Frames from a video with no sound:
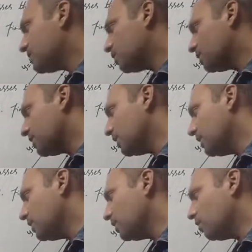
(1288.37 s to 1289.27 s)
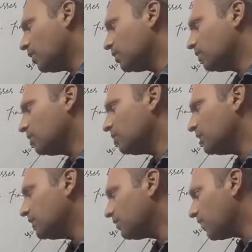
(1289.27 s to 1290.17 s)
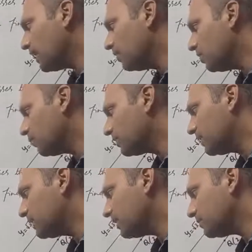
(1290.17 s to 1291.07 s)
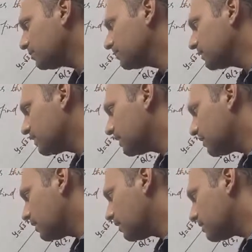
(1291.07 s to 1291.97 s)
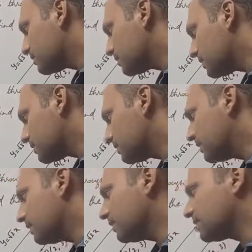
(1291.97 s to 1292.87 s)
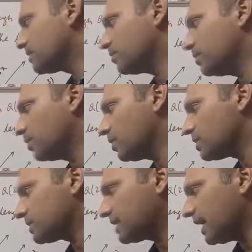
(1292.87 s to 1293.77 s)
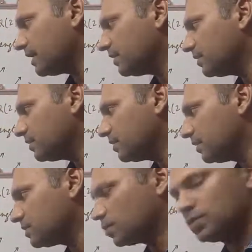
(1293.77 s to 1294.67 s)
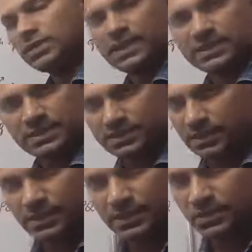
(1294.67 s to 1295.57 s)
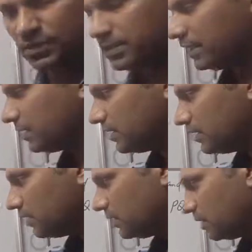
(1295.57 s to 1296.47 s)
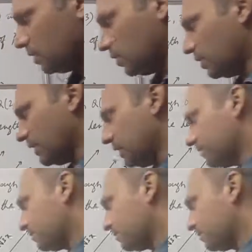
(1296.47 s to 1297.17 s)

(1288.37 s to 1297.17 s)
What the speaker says: is root 3, what will be the value of theta? 60 degrees, because tan is root 3 at 60 degrees only, right? Okay,